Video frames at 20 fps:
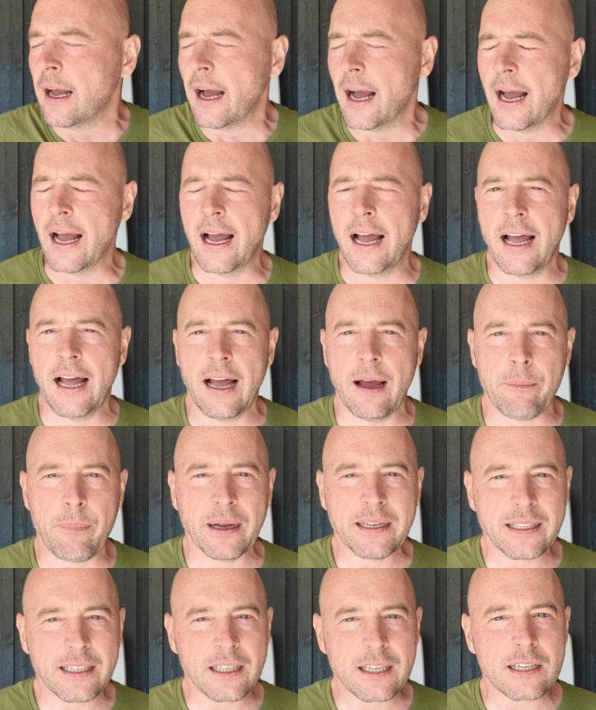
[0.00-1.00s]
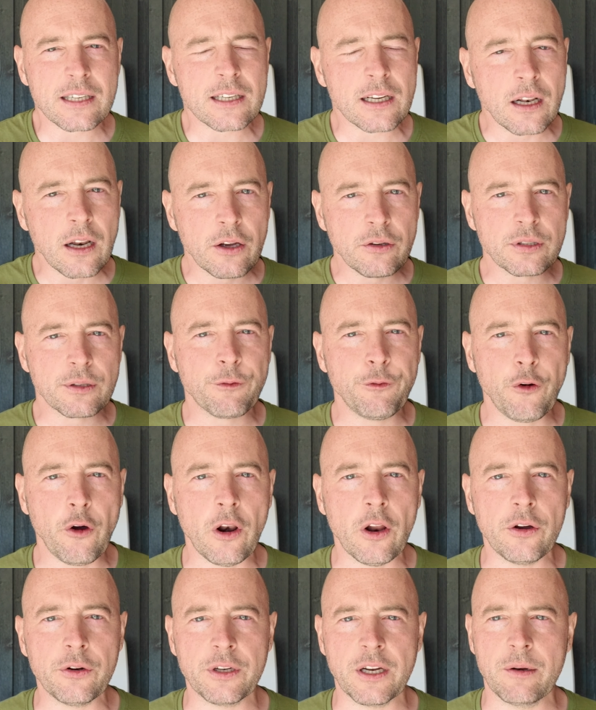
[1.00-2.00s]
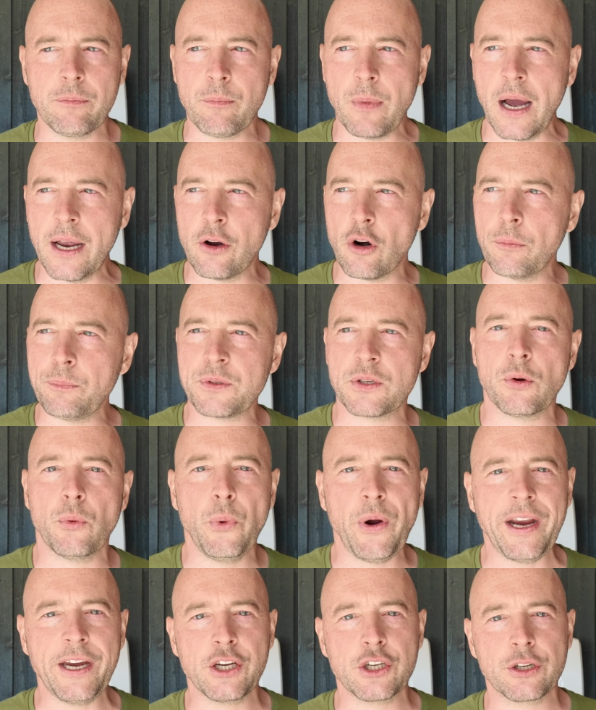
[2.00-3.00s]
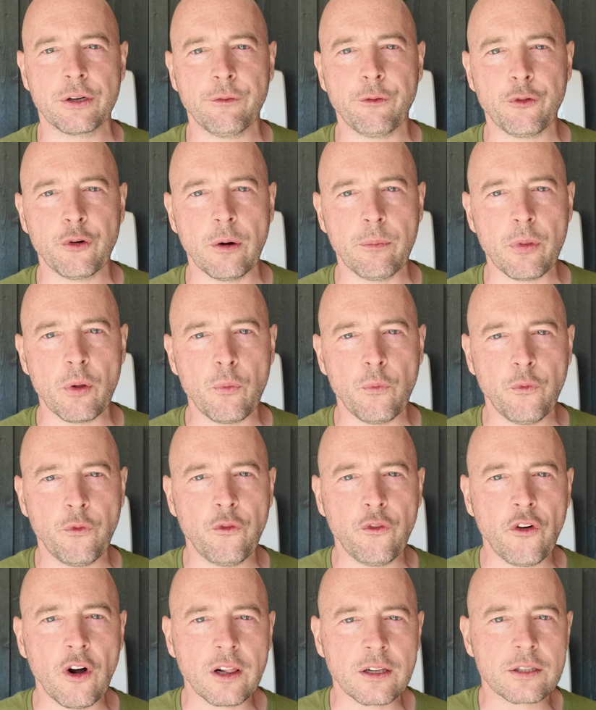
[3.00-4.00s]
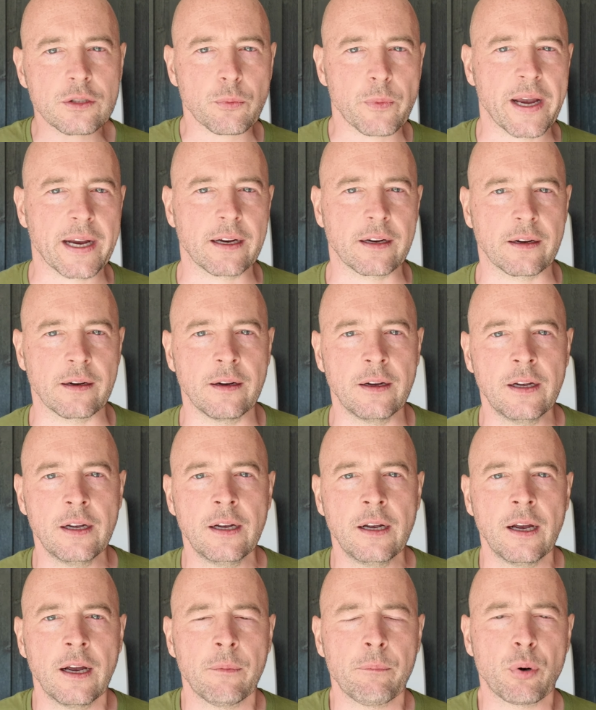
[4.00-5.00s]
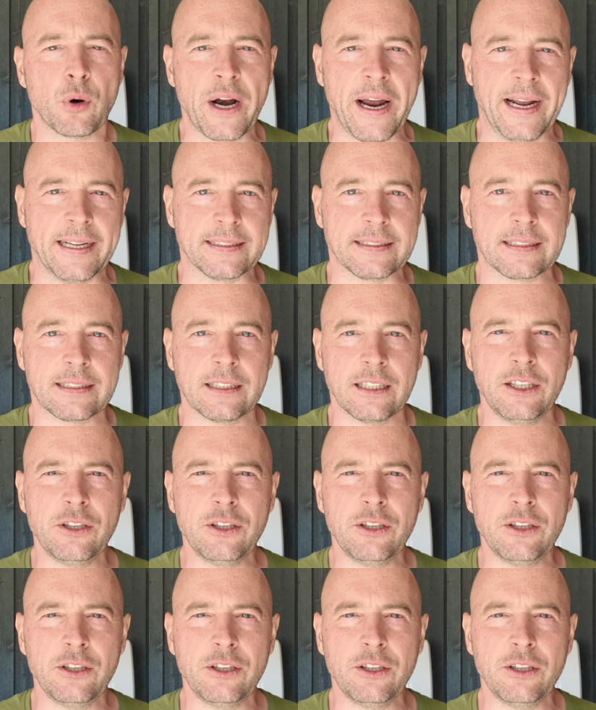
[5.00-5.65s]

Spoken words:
But it is close followed in my observation from the Volkswagen brands.